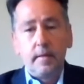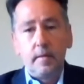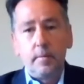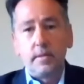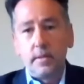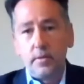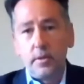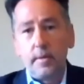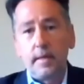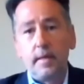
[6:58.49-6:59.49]
And we're still
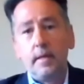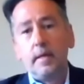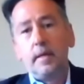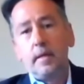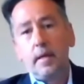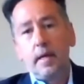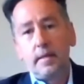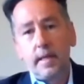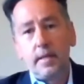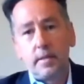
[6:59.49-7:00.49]
doing
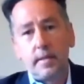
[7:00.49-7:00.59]
tens of